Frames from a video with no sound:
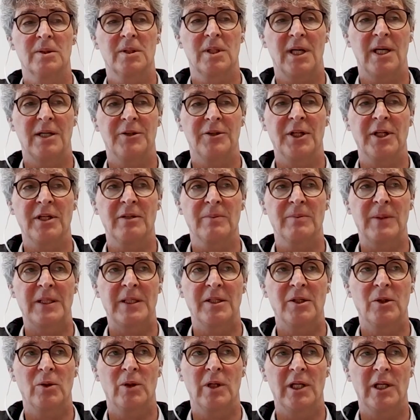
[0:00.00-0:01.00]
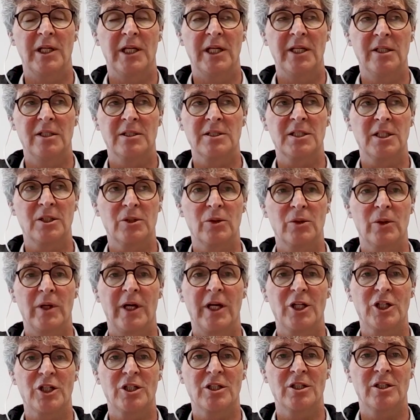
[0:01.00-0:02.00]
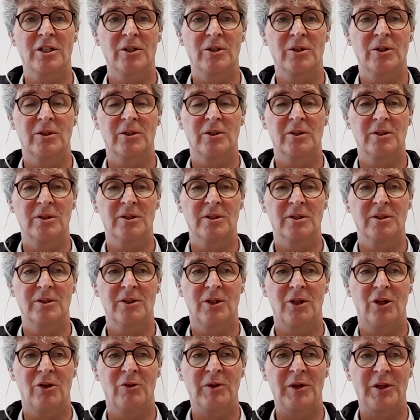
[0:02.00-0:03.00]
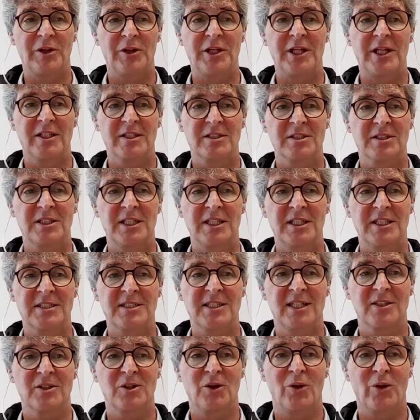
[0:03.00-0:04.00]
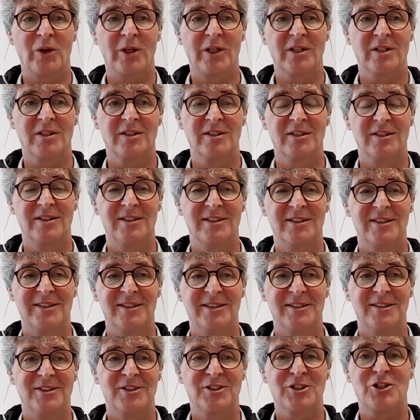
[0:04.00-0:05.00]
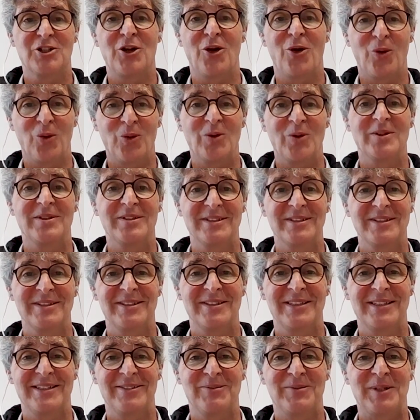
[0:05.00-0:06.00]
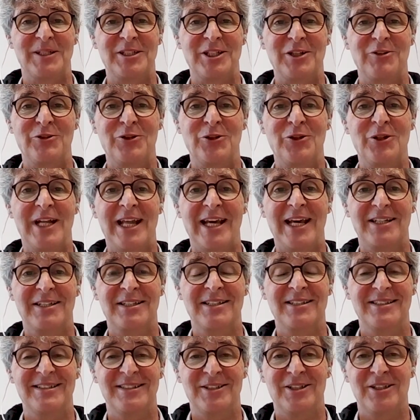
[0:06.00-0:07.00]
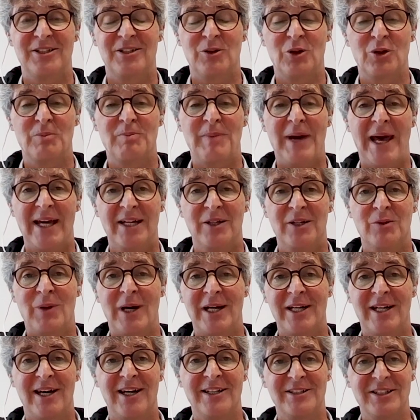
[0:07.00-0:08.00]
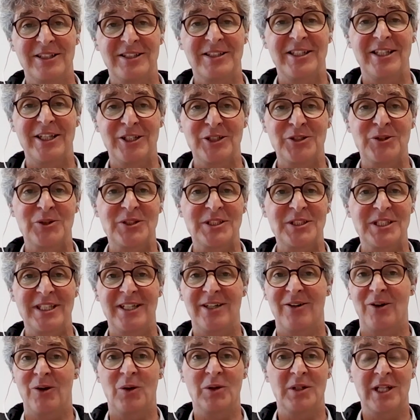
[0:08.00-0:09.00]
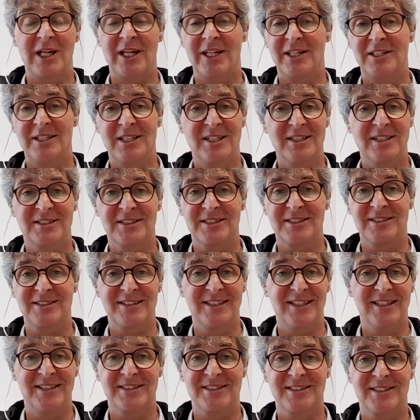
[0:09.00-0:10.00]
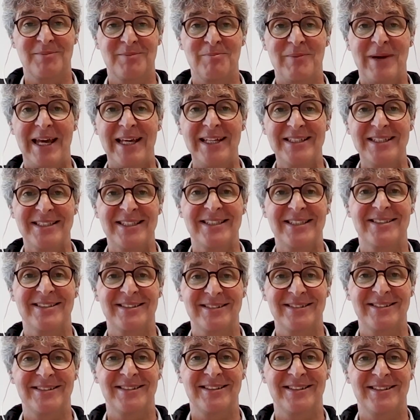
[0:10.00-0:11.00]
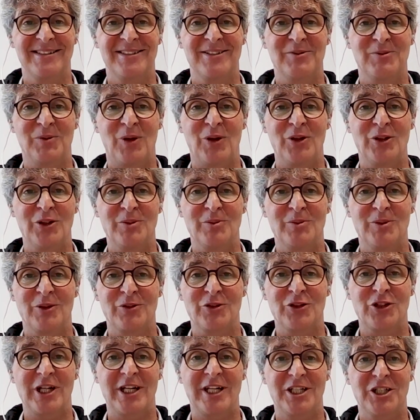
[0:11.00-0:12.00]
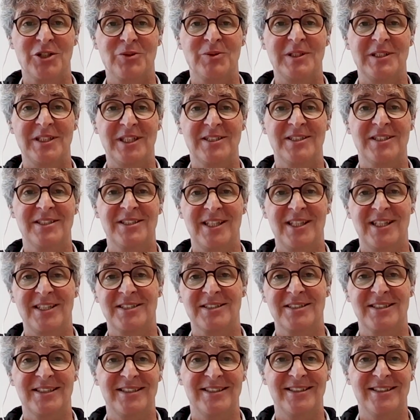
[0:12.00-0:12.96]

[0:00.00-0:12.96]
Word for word: I think when you are in the situation, you you always think things are going slow. But if you look look back 100 years, you see, okay, it's it's amazing the volume of change we did in that